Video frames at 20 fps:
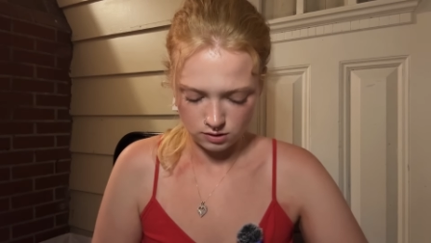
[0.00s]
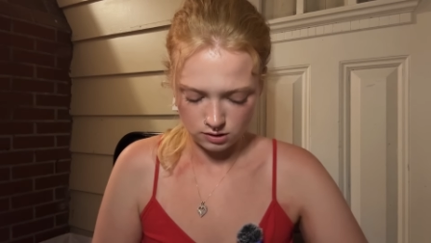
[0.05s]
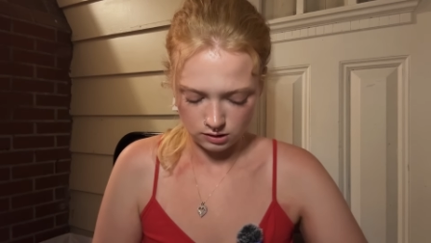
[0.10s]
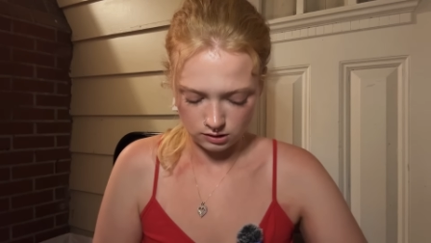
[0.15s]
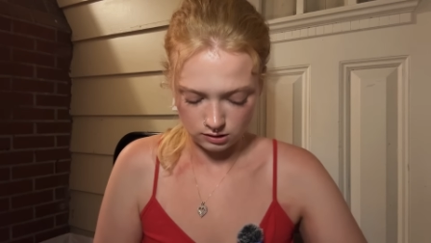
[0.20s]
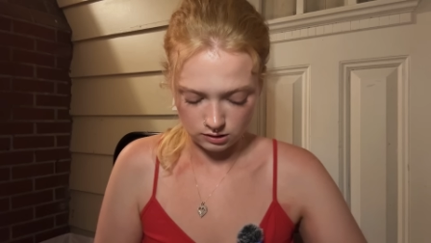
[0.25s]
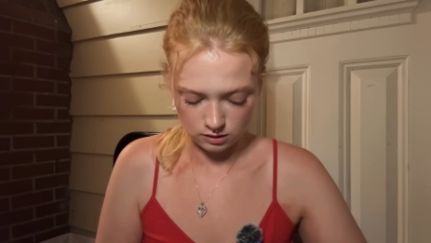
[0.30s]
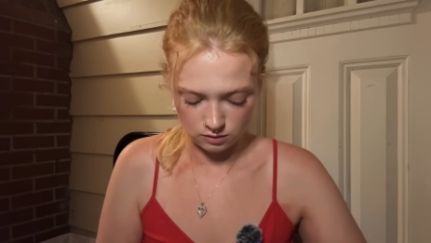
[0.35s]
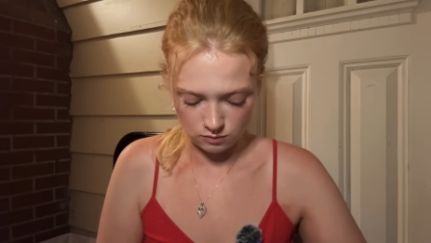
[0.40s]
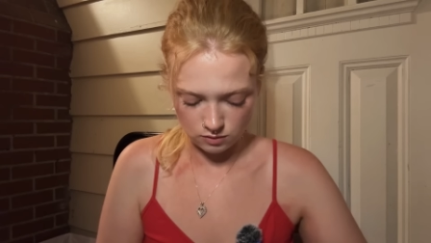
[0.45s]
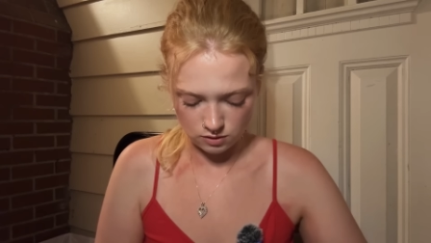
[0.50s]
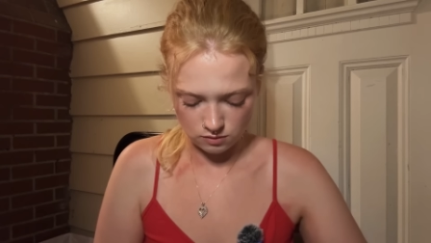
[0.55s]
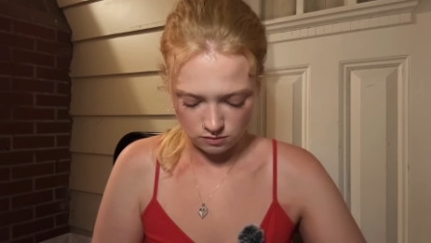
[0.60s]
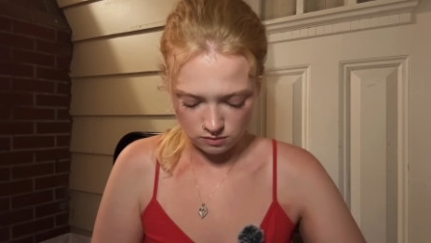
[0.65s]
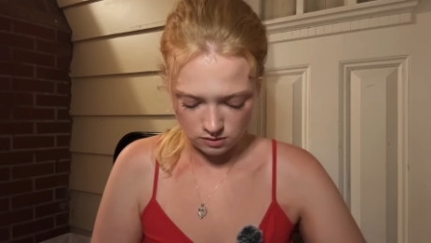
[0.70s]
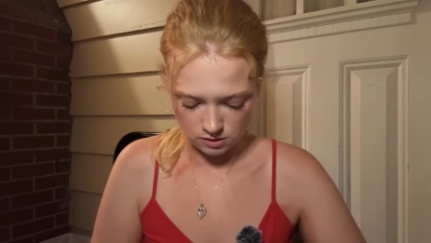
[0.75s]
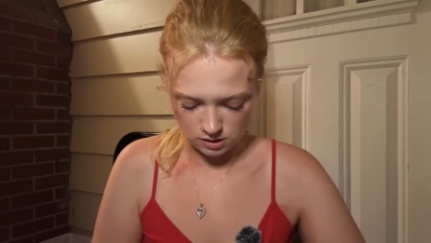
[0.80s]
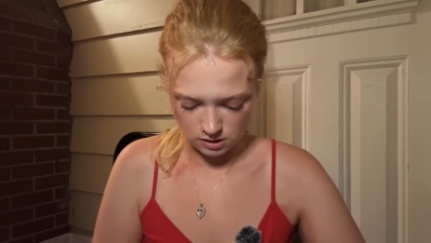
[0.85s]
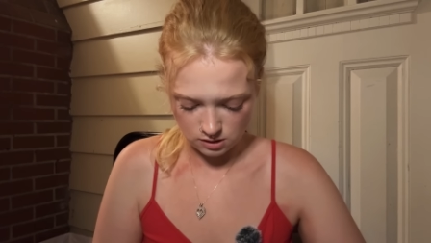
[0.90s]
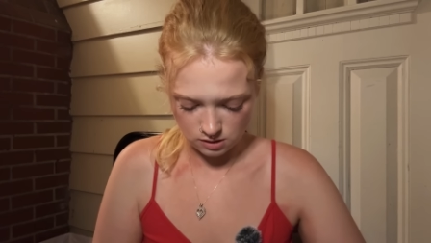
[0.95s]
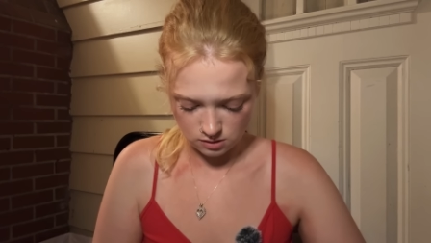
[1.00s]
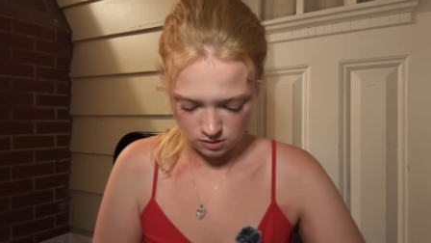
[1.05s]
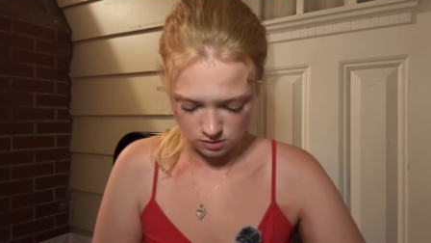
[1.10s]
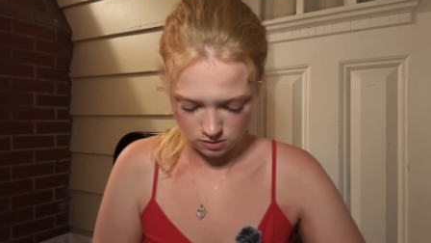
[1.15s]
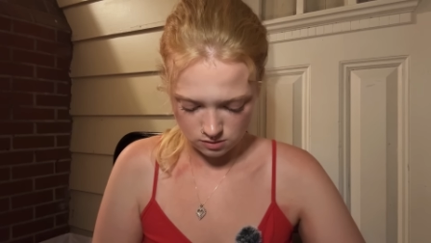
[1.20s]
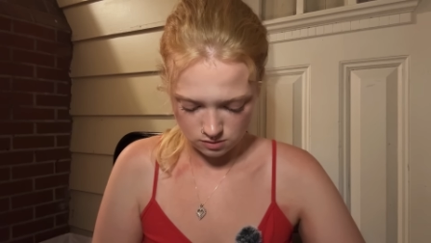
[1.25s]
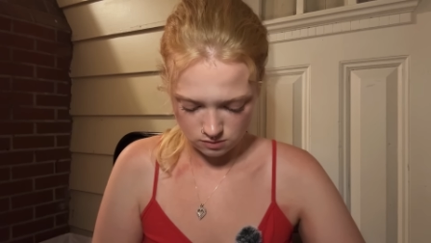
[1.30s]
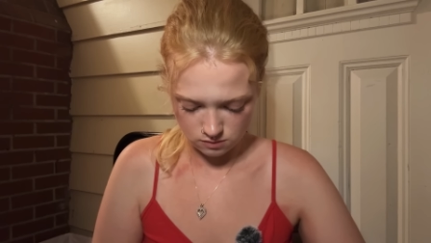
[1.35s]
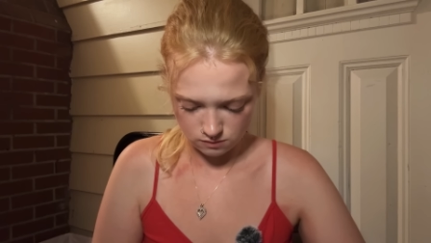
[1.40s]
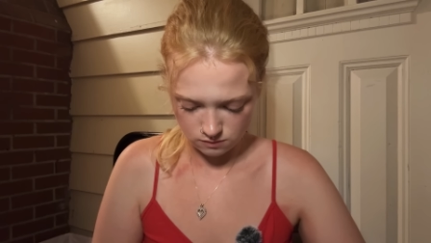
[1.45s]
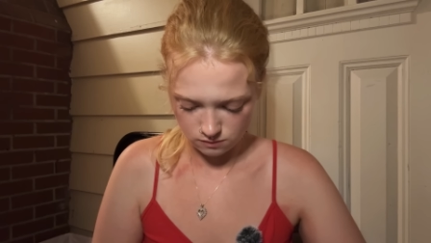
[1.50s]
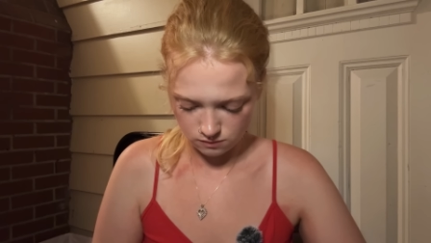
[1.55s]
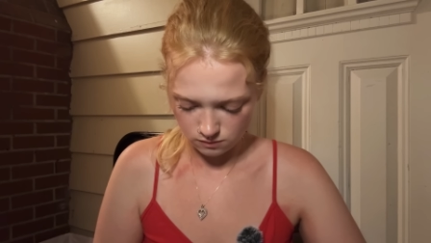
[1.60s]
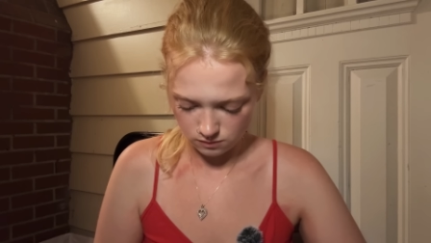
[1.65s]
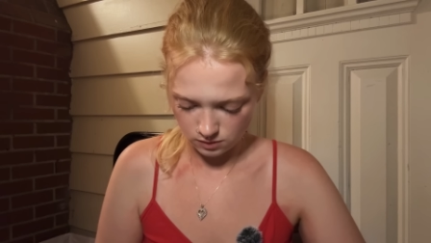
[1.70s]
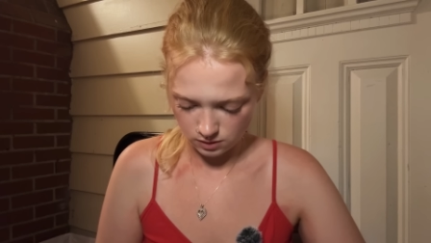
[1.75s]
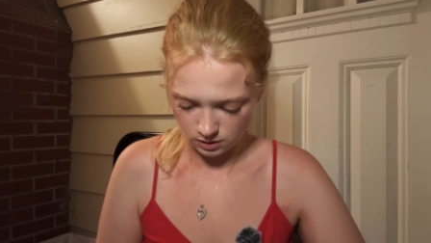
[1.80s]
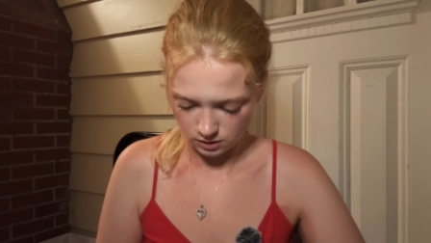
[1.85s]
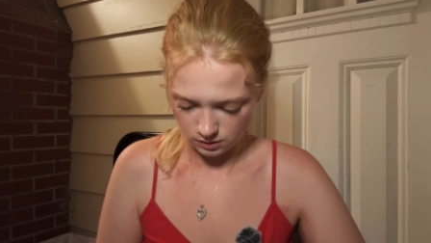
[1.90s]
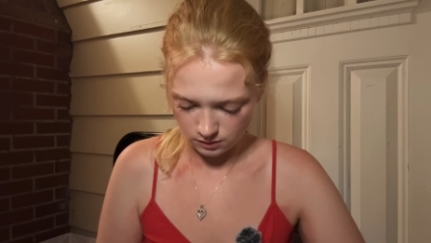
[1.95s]
see what you think.
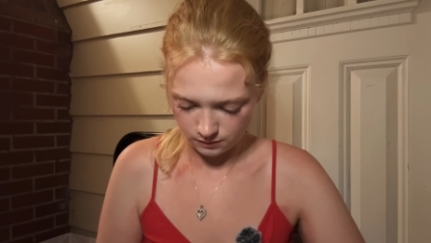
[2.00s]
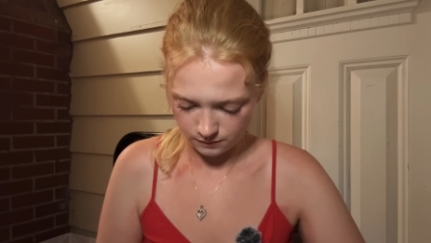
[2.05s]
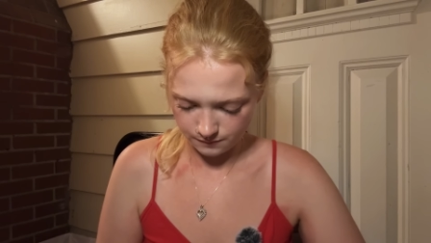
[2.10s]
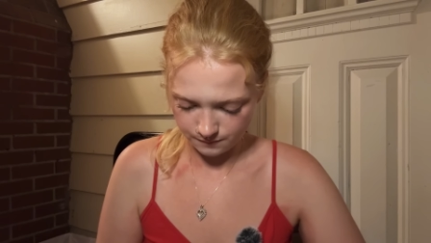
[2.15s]
Okay.